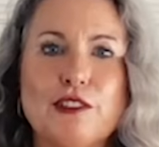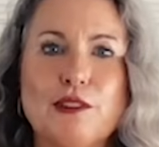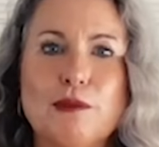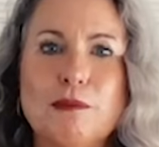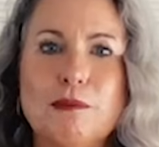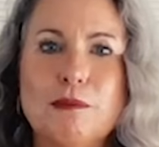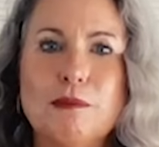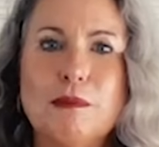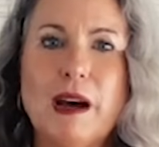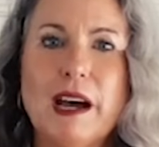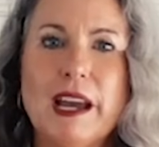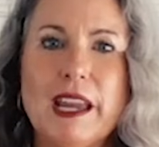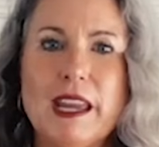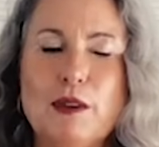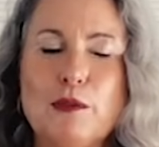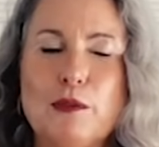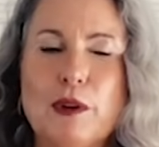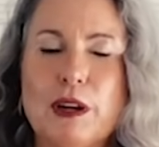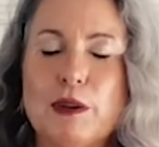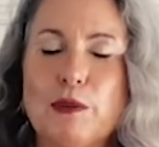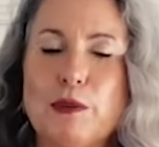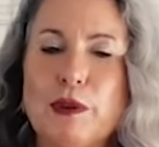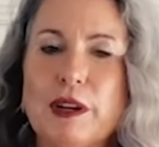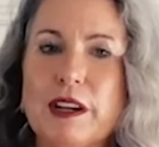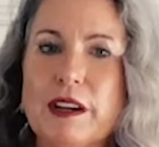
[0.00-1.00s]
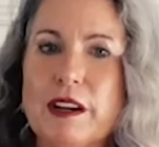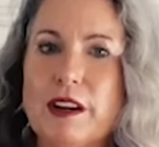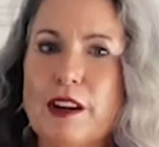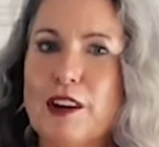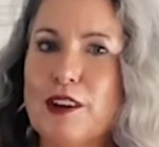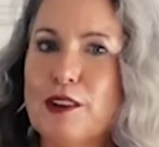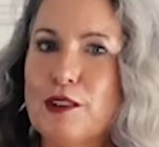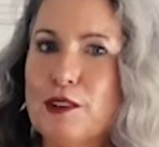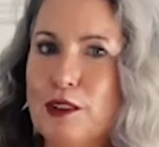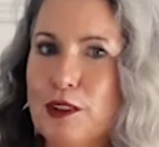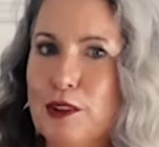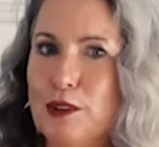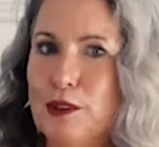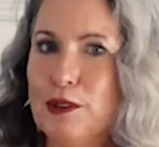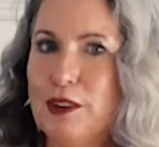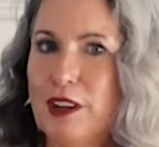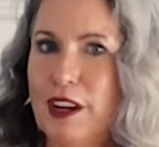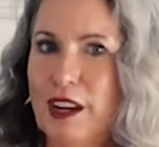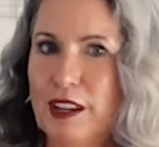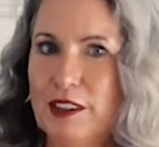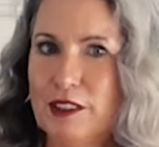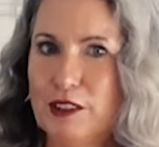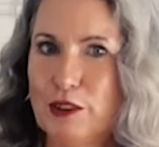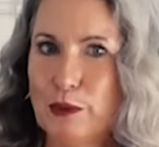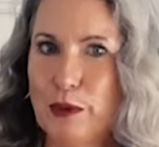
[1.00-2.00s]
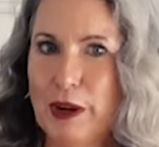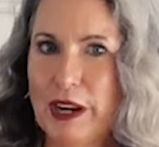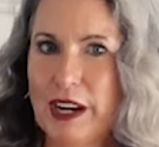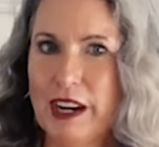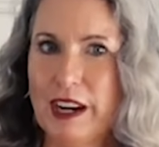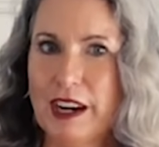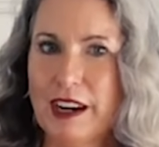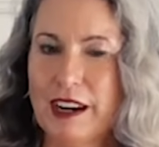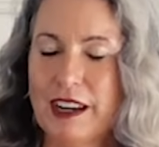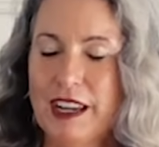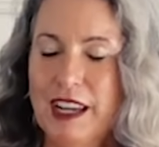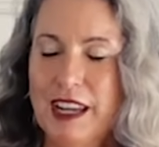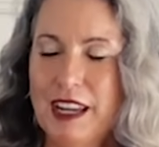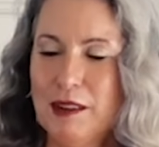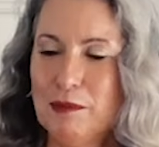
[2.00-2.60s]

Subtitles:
you might want to wear nude underwear.